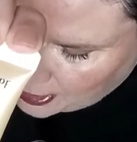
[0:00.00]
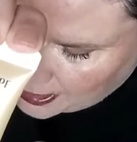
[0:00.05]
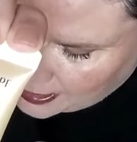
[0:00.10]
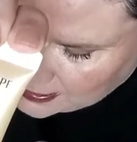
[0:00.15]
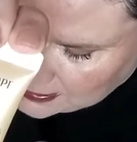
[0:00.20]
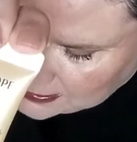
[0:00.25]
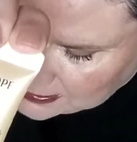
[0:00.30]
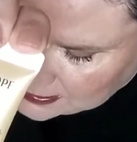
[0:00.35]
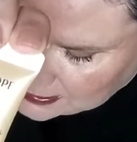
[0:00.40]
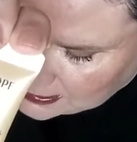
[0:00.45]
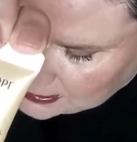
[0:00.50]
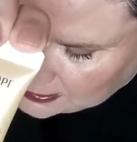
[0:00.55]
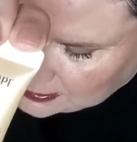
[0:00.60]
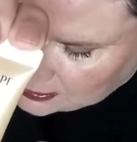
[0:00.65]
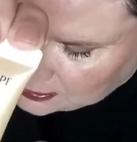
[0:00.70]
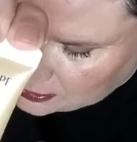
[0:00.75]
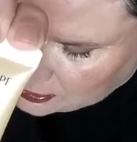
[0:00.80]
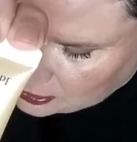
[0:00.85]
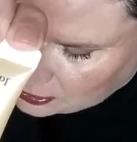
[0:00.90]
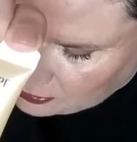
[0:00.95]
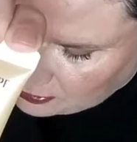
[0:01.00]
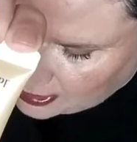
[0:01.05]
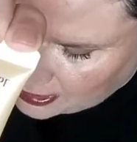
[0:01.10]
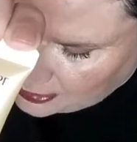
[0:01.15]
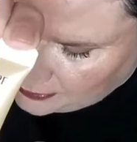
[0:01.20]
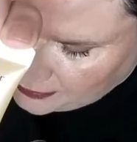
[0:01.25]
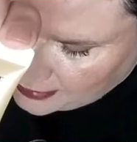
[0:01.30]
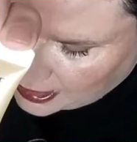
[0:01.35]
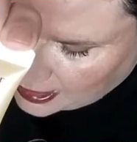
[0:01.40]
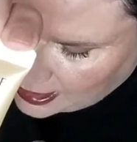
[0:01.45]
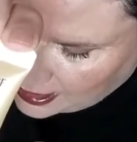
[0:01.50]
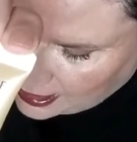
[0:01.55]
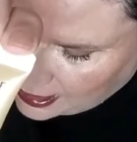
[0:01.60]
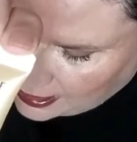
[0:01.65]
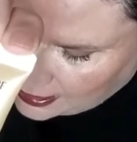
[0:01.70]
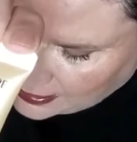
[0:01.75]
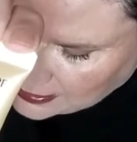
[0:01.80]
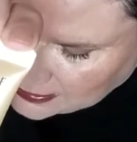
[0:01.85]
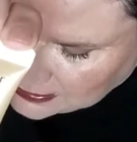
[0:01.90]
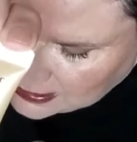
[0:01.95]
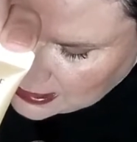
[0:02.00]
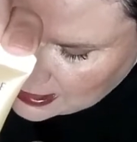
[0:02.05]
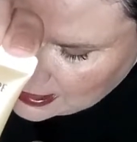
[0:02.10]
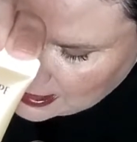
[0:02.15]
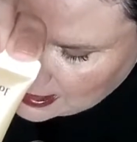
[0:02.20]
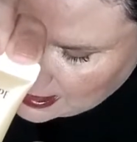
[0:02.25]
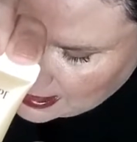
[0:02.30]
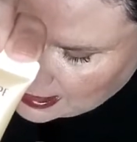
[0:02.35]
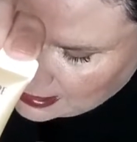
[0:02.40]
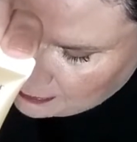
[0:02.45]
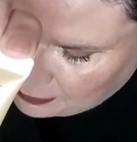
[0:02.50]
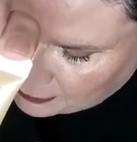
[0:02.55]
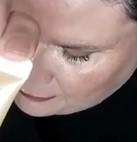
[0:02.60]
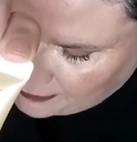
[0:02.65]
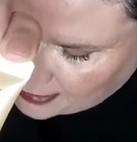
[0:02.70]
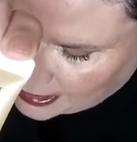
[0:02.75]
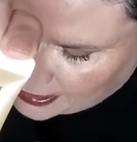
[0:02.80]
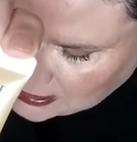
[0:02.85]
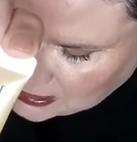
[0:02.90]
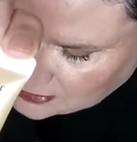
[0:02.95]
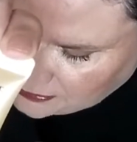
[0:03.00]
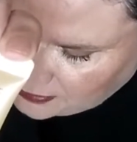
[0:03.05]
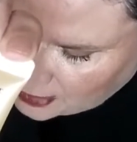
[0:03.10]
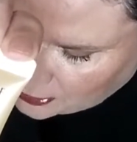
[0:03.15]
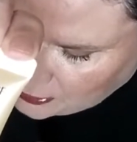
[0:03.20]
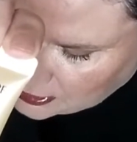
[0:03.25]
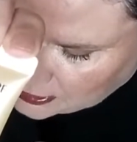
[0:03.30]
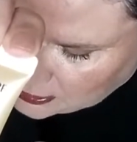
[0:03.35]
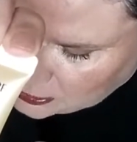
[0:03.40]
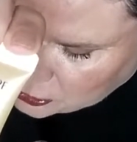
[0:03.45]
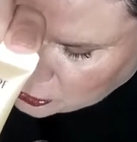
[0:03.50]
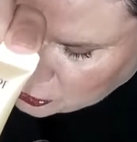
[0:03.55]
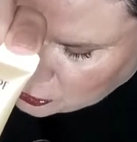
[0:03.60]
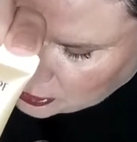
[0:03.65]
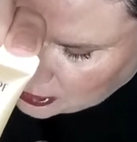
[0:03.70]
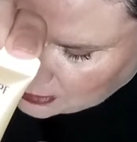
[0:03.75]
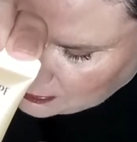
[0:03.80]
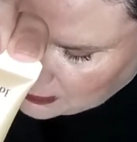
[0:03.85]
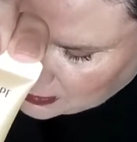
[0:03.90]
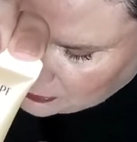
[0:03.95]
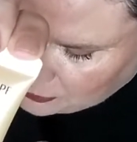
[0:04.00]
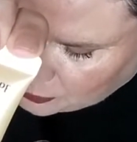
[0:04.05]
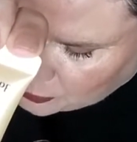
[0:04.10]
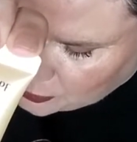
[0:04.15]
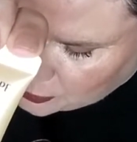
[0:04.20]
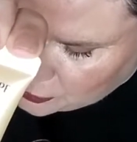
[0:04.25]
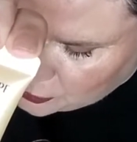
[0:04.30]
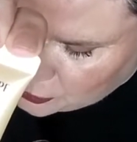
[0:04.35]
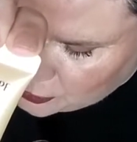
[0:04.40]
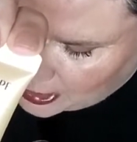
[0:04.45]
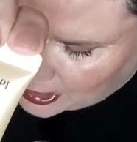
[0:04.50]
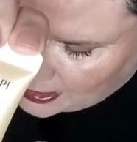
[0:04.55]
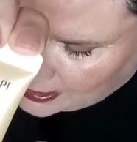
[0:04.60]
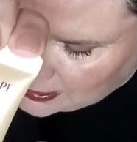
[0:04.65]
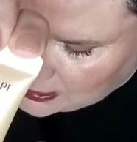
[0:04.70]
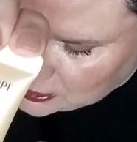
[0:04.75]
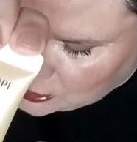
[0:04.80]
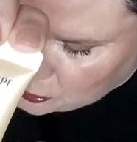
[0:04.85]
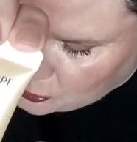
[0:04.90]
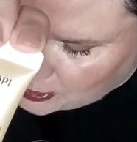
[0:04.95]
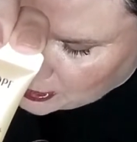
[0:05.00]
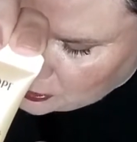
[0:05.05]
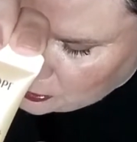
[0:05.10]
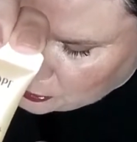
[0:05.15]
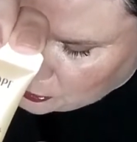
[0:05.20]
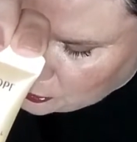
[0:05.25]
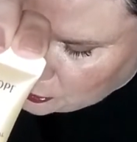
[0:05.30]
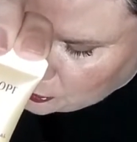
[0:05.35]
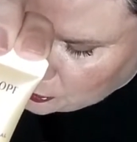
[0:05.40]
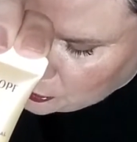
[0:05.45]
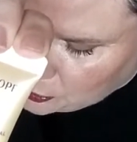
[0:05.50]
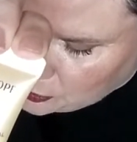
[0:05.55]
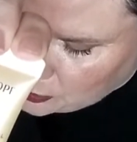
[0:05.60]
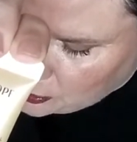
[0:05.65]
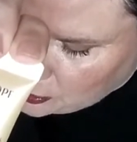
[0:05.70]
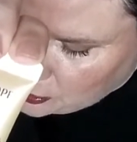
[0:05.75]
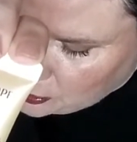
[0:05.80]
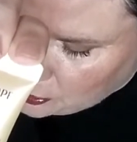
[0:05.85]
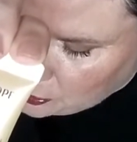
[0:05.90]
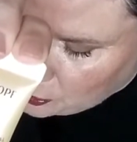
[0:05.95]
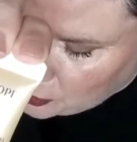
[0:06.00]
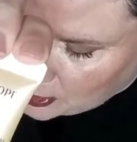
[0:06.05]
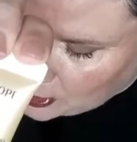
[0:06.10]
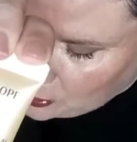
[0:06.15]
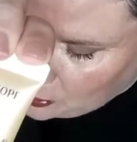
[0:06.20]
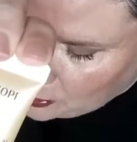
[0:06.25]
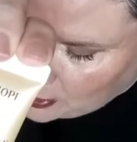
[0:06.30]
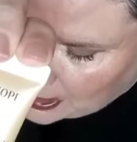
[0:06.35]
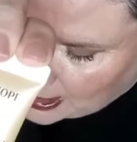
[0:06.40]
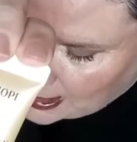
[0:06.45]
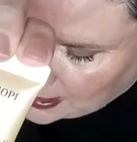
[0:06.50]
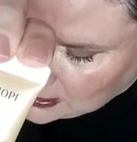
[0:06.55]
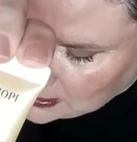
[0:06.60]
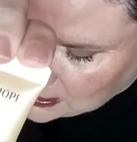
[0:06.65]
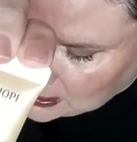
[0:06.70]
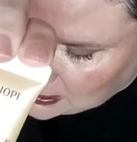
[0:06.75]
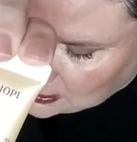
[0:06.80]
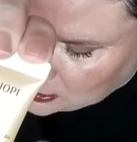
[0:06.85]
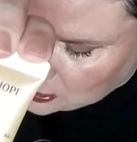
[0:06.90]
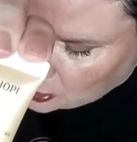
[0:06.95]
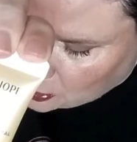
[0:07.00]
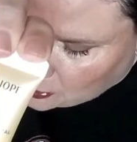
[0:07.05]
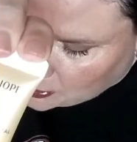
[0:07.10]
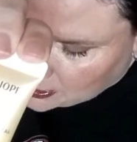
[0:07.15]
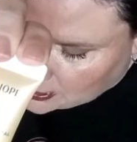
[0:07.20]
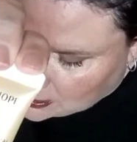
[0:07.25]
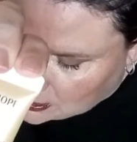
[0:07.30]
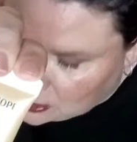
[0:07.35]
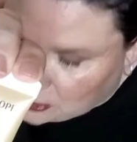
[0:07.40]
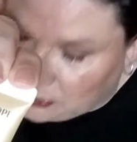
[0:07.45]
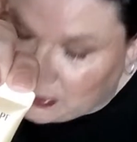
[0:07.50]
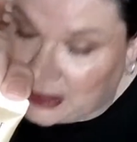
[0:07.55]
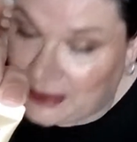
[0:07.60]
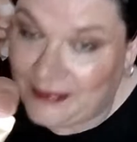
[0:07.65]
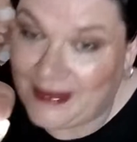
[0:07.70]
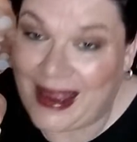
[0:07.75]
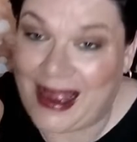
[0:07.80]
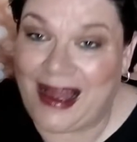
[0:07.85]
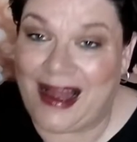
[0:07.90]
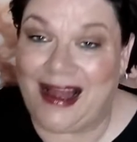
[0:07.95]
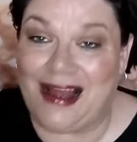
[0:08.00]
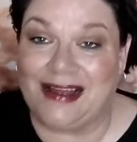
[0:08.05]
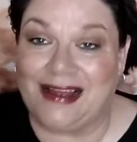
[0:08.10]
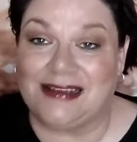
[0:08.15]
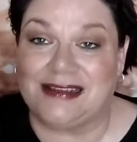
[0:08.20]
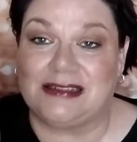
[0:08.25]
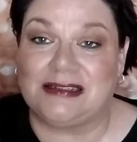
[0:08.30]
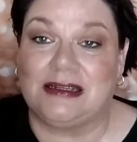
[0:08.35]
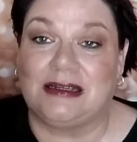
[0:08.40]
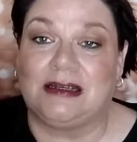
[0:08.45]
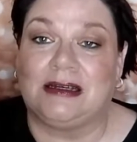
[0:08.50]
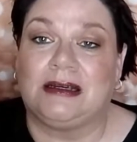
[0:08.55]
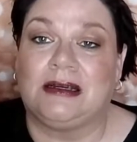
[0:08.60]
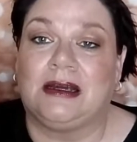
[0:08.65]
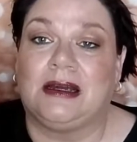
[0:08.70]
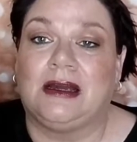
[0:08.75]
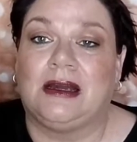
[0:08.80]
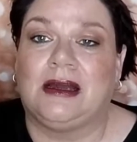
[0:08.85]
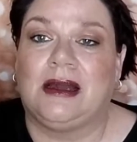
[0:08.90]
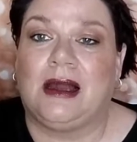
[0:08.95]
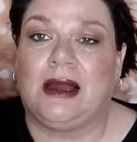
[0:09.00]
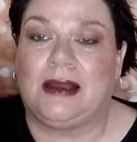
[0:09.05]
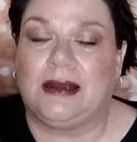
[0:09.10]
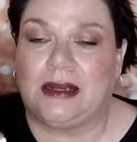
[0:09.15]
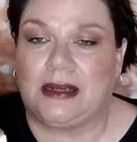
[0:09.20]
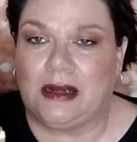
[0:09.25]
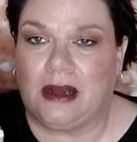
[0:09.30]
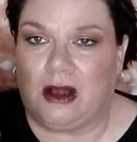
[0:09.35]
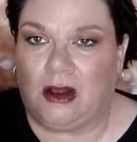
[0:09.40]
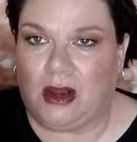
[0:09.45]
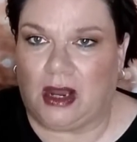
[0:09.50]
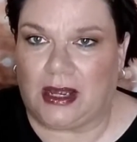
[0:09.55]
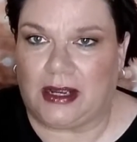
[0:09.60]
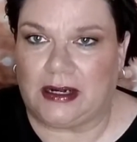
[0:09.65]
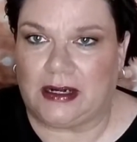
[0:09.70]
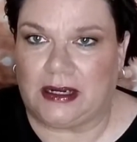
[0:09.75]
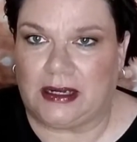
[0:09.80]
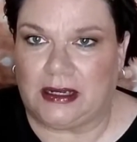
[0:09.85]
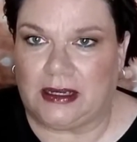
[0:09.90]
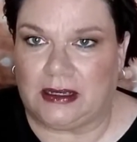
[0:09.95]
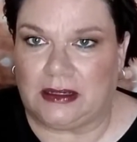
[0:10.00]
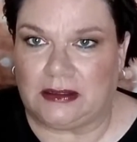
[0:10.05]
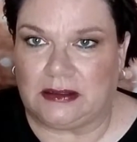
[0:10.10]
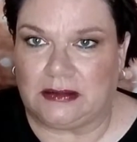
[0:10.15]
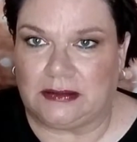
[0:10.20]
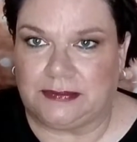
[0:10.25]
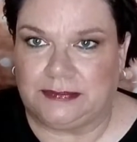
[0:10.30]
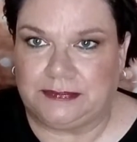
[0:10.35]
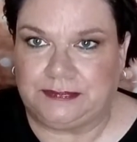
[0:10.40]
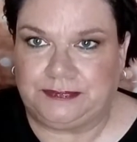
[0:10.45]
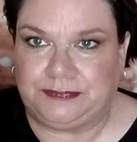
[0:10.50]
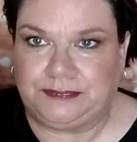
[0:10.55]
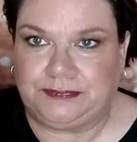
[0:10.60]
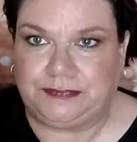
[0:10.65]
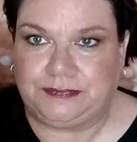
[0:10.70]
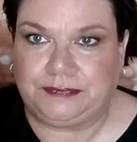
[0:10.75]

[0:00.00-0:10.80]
bright skin around the eyes and provides focused treatment for the dryness, wrinkled, wrinkle lines, and dullness around the eyes. I need all I can get.